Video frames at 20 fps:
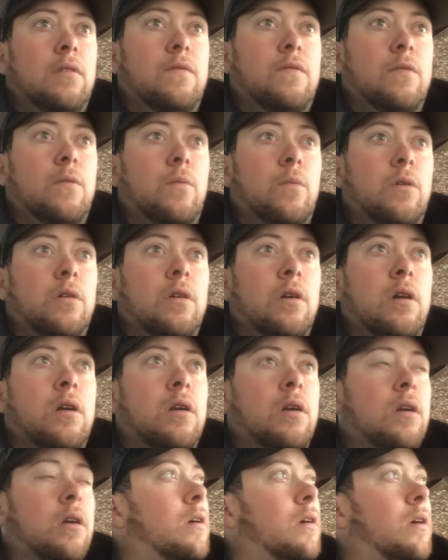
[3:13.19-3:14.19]
for
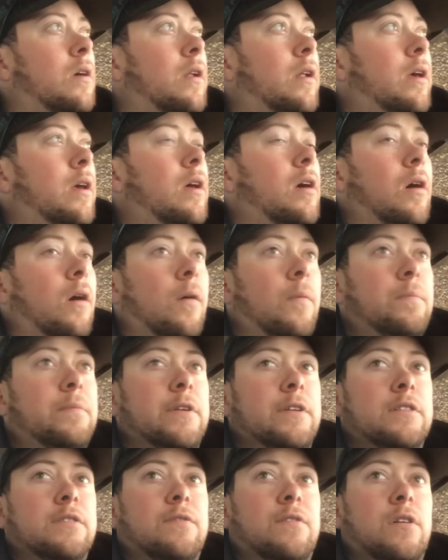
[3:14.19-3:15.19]
work, and it
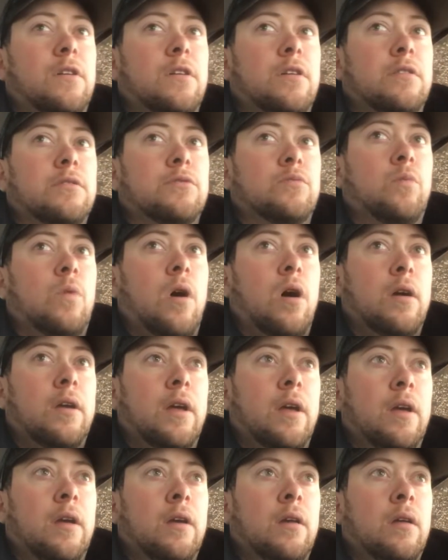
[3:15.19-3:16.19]
helped as far as
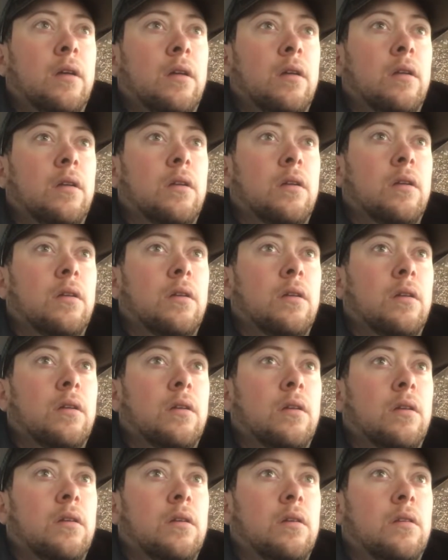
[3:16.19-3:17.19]
walking
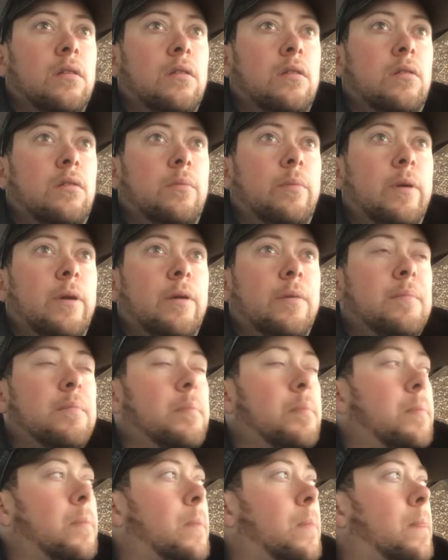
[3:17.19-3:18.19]
a little bit,
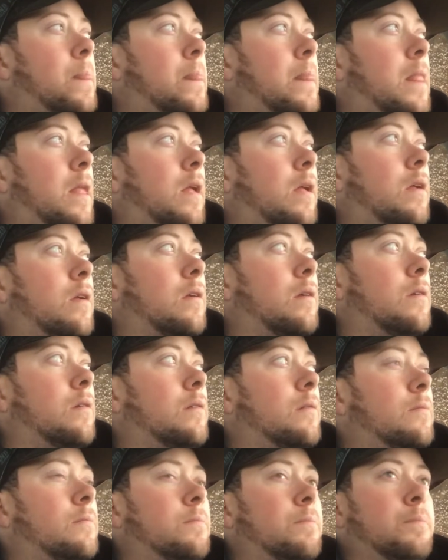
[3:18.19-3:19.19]

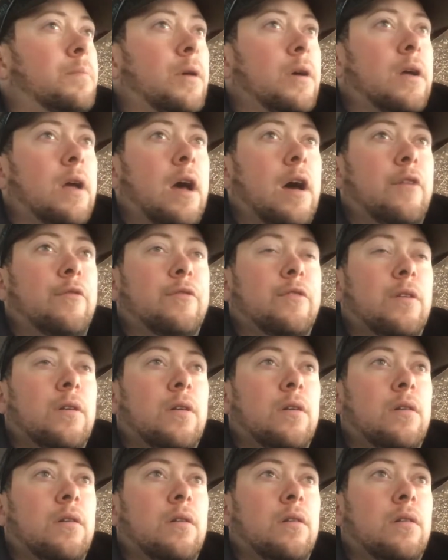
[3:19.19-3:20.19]
but
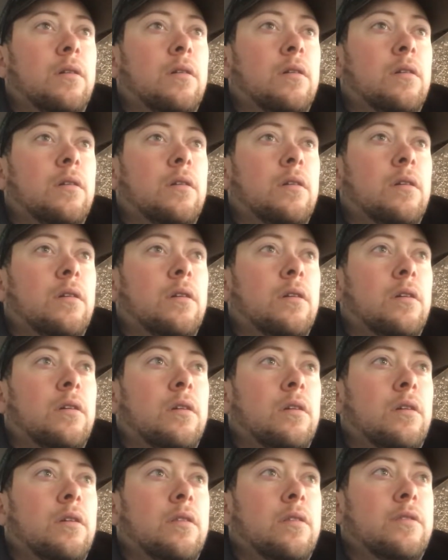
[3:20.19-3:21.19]
after
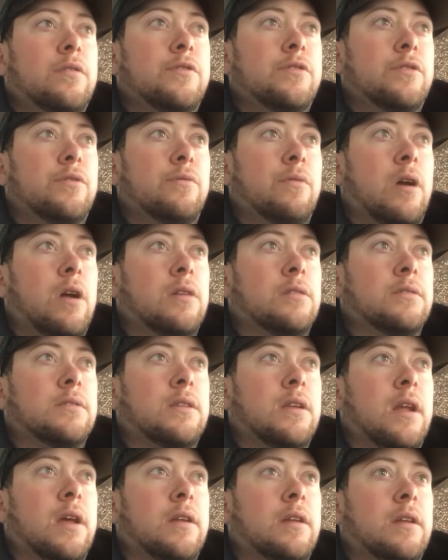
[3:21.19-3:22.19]
the 2
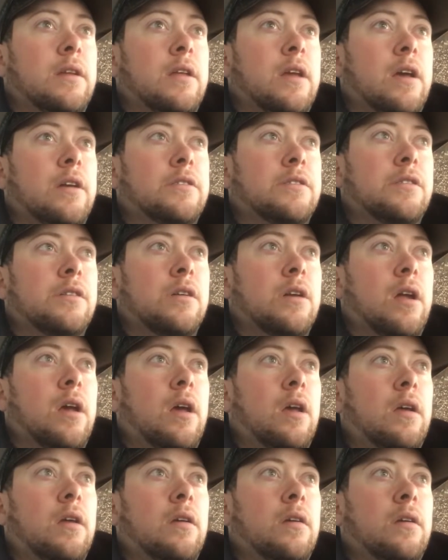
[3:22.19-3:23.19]
runs that I did
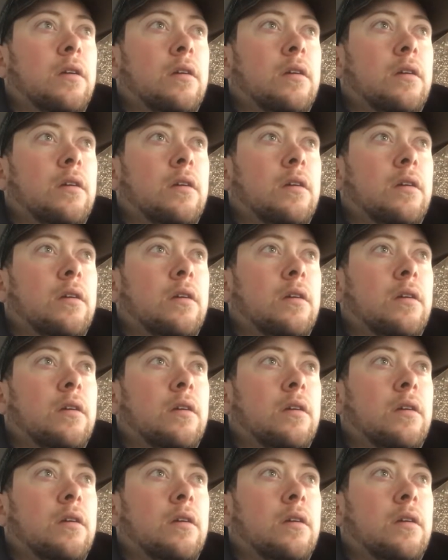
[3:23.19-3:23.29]
yesterday,